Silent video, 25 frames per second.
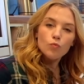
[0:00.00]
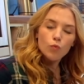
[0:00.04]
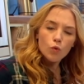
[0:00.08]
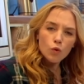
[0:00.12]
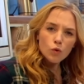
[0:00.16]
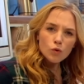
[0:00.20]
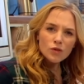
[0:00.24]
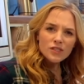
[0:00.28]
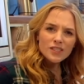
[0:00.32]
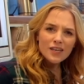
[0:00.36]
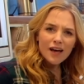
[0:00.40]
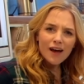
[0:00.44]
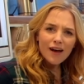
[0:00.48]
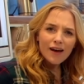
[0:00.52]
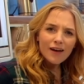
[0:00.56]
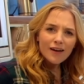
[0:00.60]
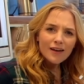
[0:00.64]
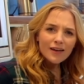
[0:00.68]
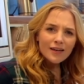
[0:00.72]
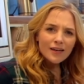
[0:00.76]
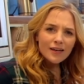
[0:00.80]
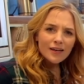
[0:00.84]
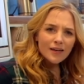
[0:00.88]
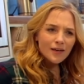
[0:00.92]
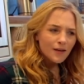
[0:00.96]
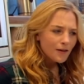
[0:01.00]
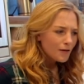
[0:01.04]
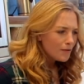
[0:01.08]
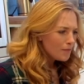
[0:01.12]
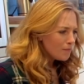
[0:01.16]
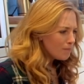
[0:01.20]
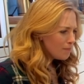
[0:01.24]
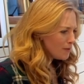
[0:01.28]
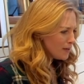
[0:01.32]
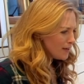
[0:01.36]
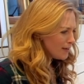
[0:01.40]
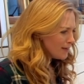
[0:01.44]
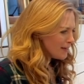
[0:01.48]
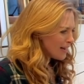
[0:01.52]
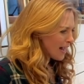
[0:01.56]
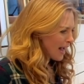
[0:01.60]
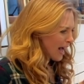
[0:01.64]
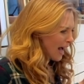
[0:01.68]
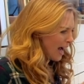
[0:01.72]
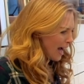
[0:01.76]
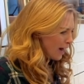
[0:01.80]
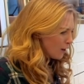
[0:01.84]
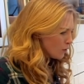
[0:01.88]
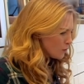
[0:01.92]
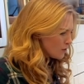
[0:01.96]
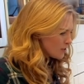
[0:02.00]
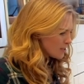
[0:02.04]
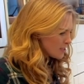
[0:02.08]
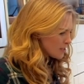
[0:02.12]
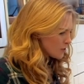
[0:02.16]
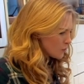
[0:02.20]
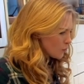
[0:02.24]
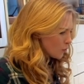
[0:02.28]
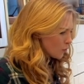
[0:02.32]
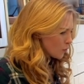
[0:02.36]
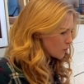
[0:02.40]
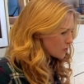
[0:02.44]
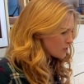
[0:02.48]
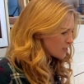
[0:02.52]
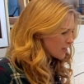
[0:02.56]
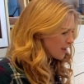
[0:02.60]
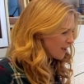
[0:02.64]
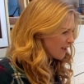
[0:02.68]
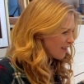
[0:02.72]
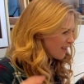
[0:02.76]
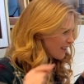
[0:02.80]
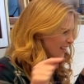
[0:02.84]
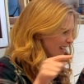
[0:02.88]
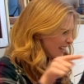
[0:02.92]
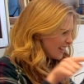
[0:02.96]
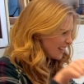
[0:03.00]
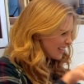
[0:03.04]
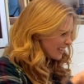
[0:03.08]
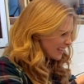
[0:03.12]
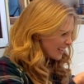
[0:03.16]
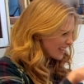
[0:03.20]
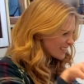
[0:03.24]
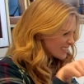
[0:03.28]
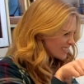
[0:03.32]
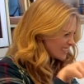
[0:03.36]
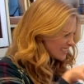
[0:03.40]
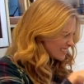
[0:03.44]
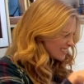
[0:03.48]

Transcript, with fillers: water. But how does the water get